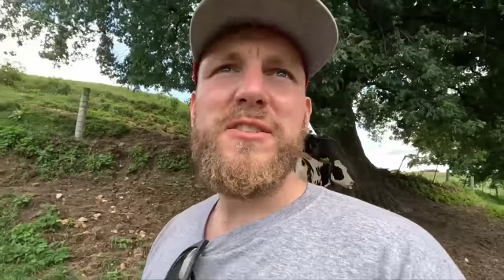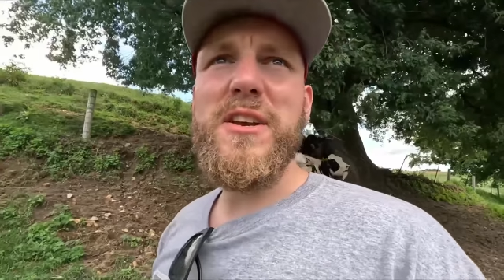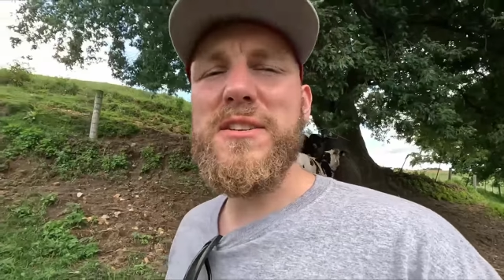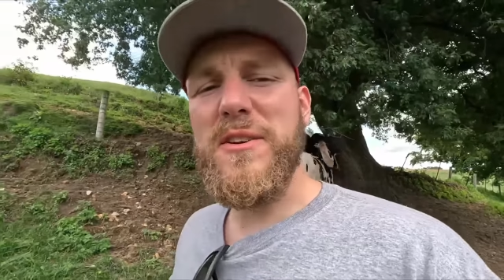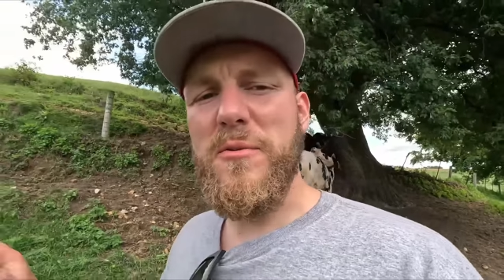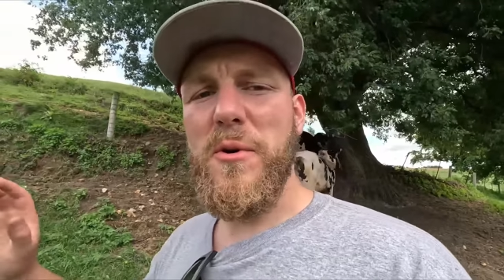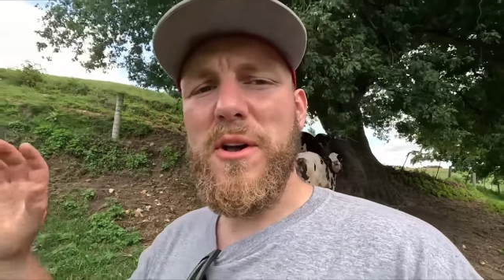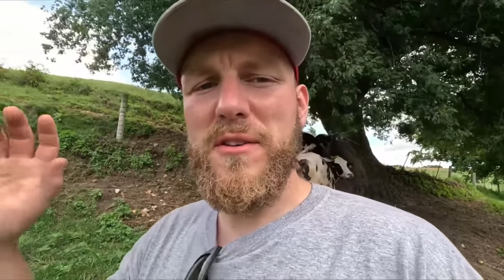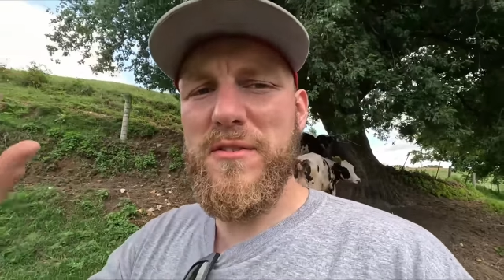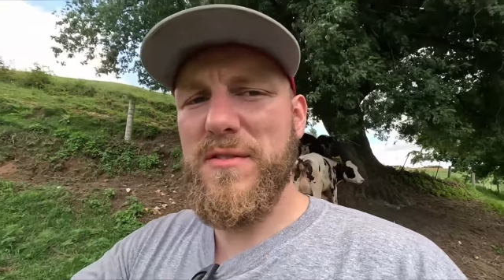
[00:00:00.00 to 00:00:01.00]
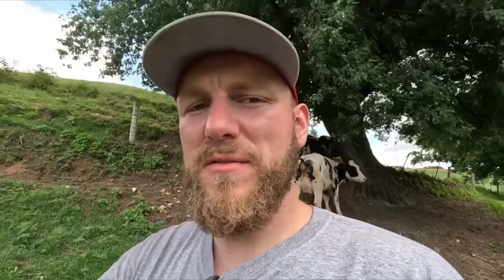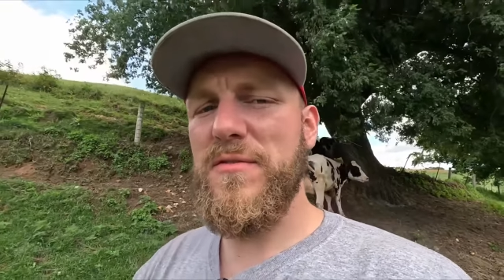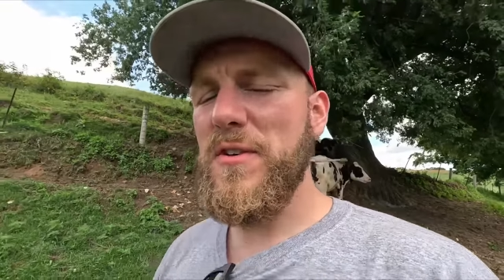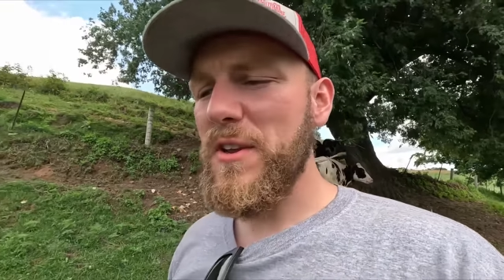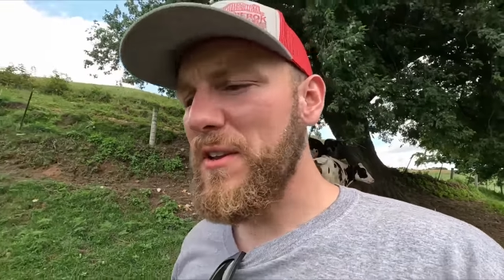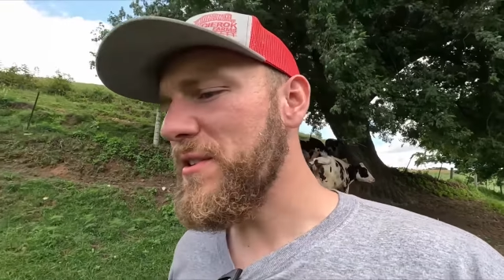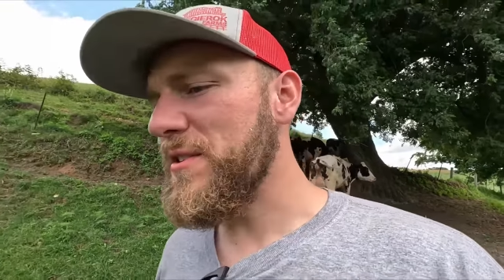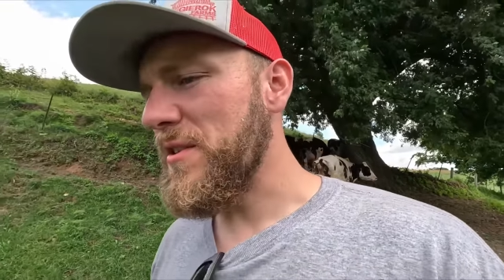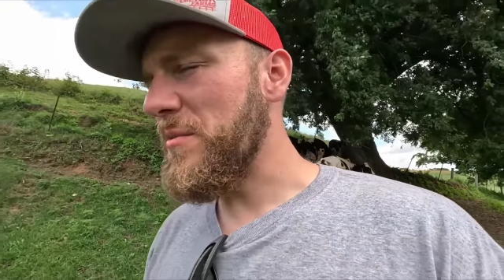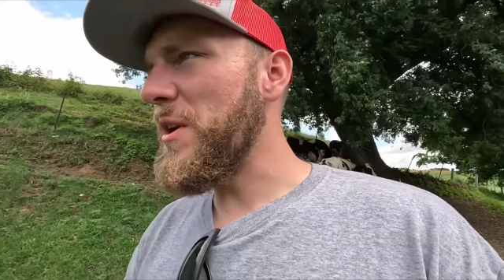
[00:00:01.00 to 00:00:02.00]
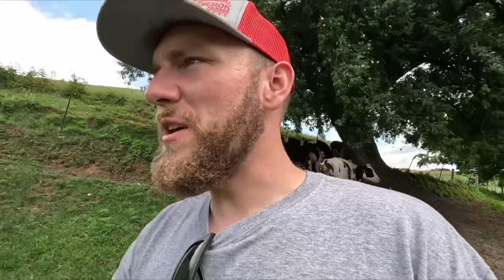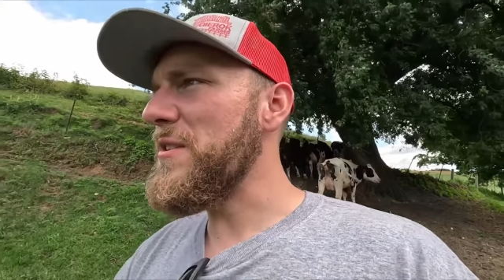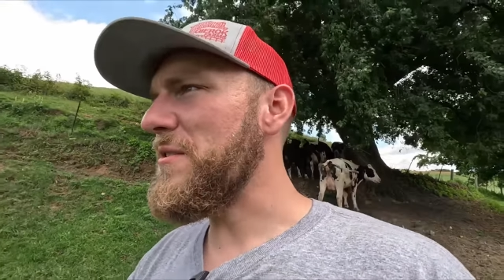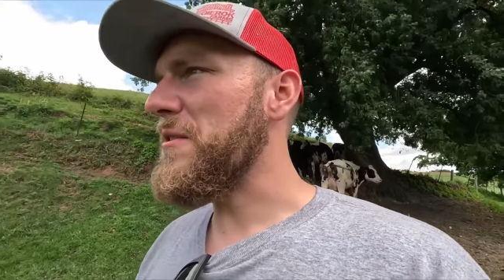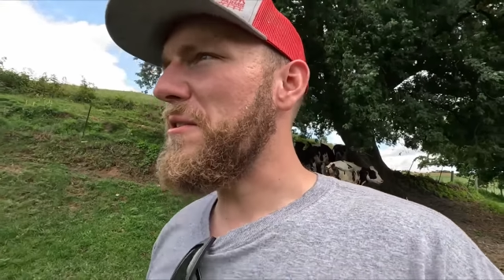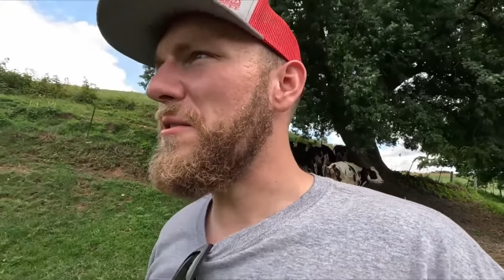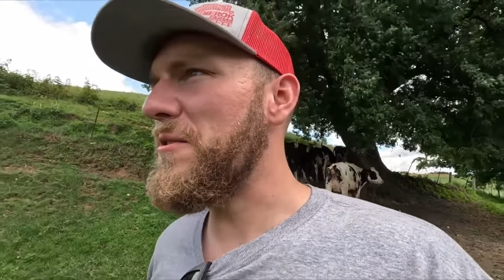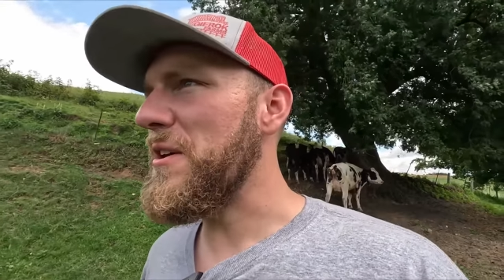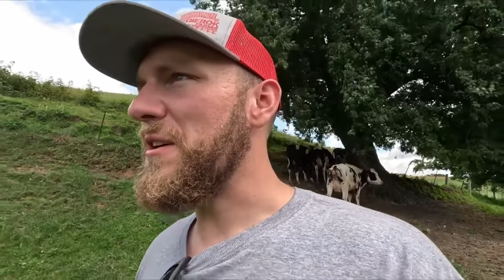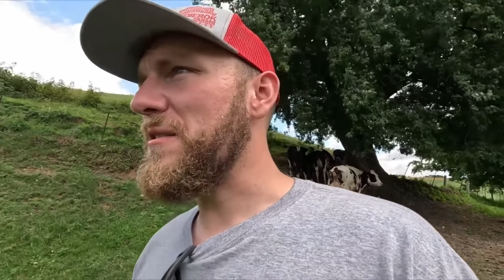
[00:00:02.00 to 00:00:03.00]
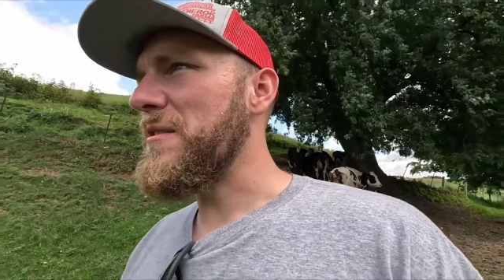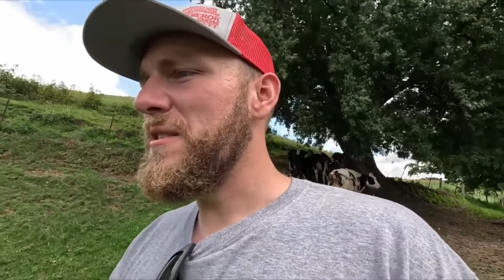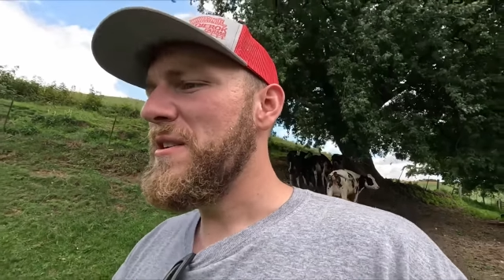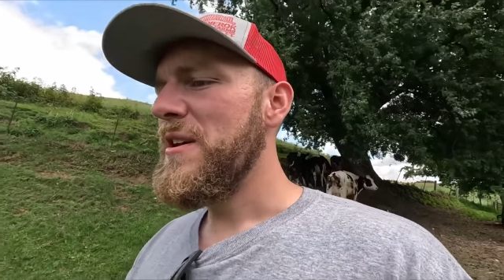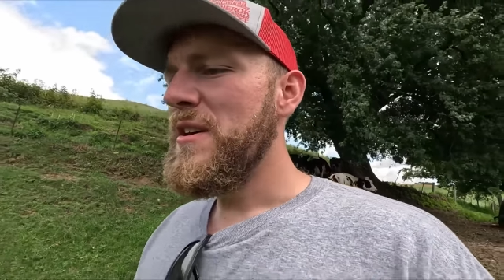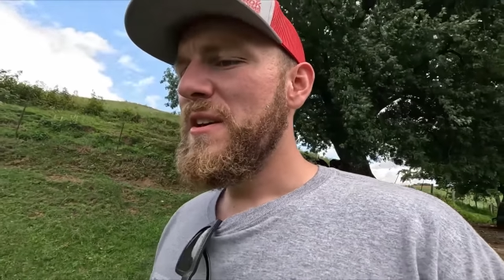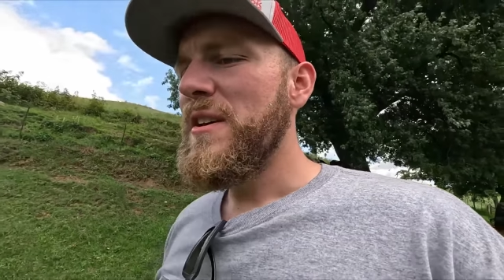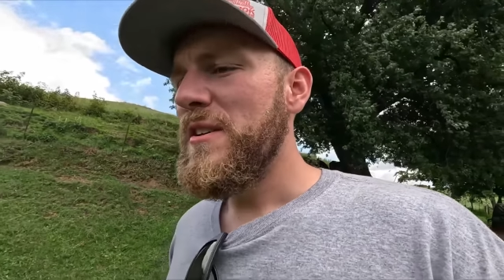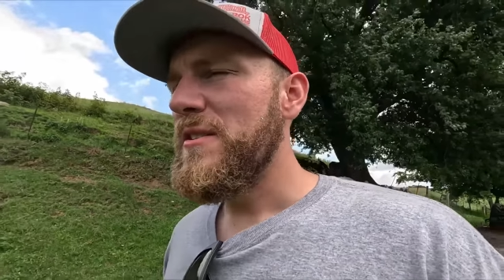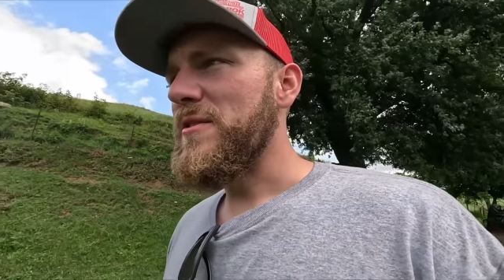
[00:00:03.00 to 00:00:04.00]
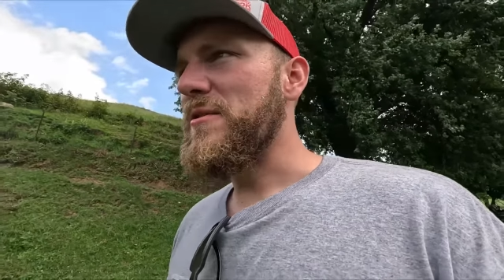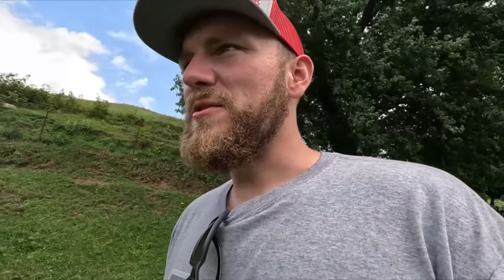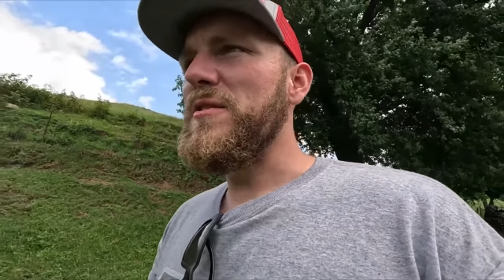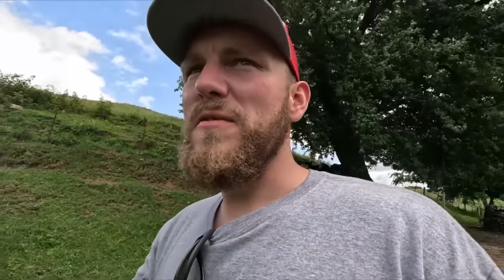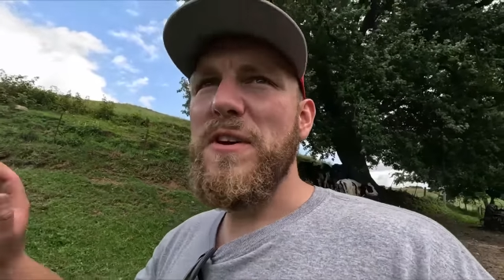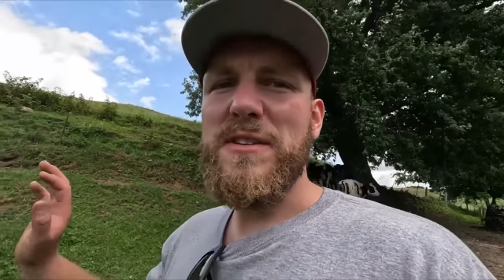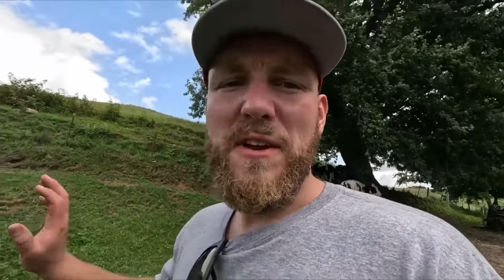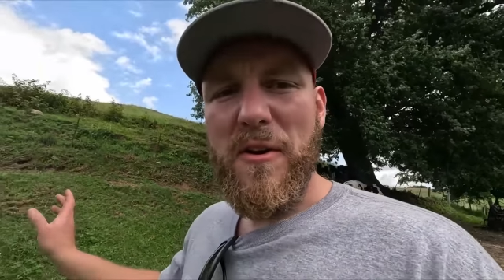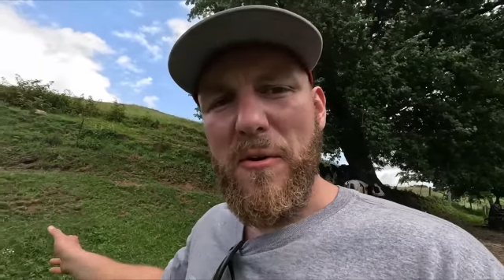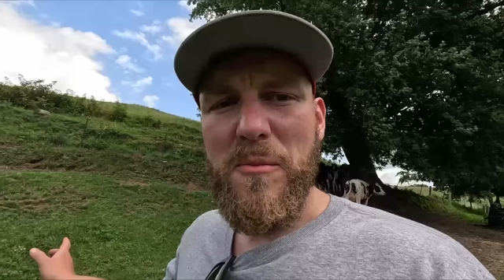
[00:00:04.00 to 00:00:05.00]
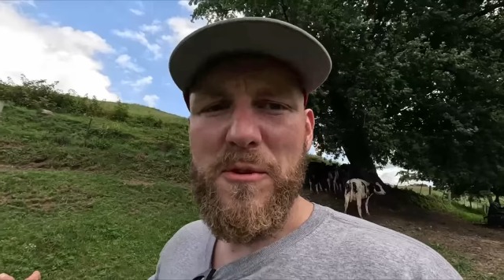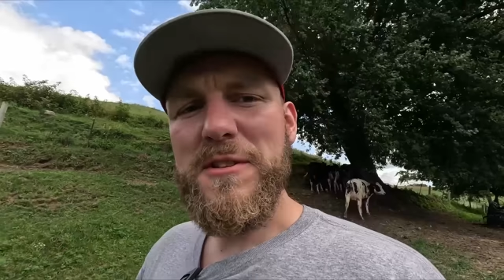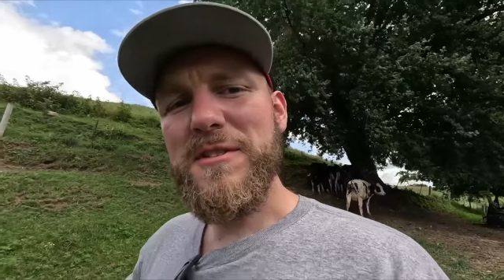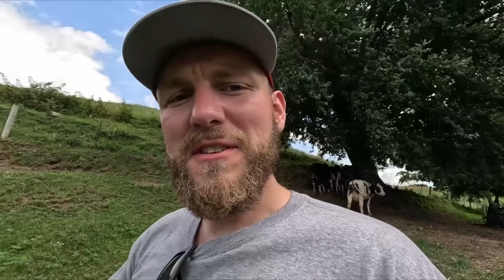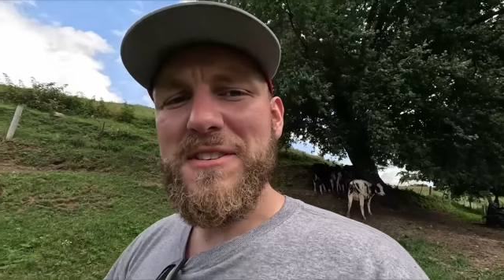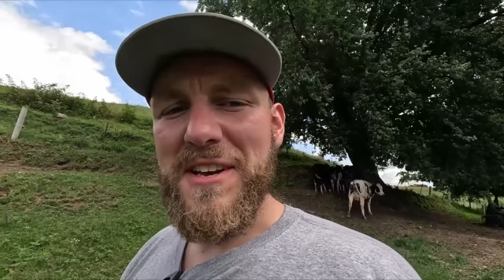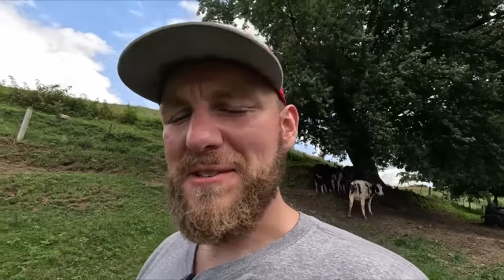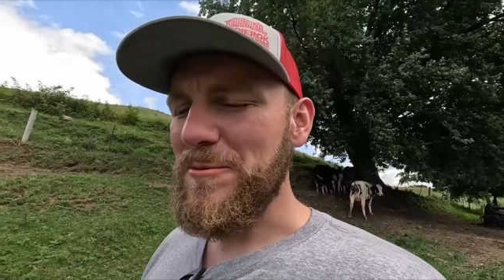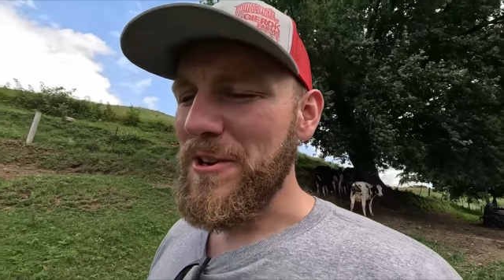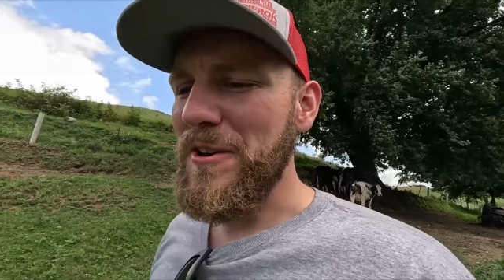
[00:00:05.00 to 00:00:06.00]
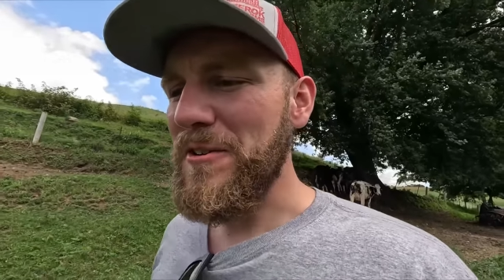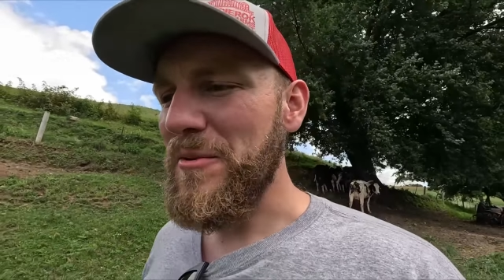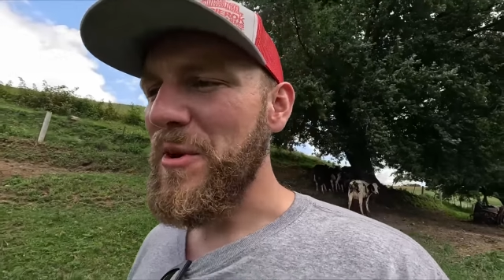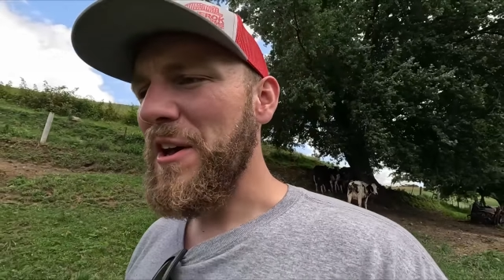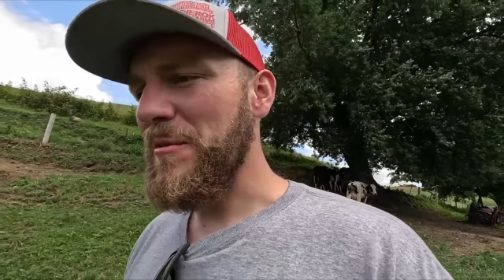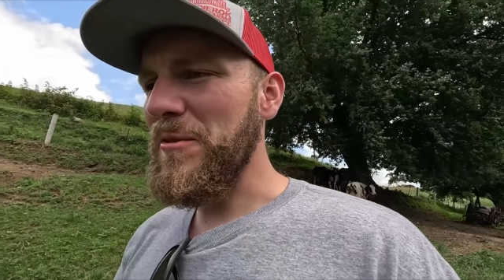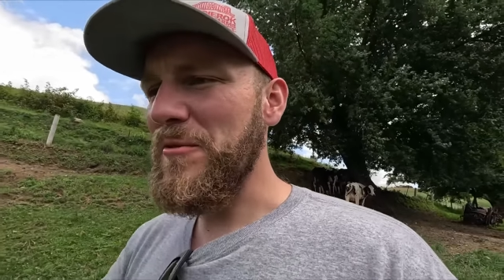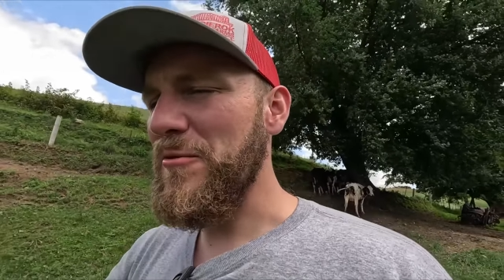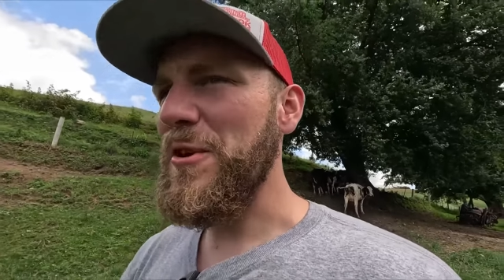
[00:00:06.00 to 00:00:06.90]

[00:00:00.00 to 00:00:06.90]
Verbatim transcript: she hasn't quite fit into the main dairy herd yet. So she felt at home once these guys were down here back with her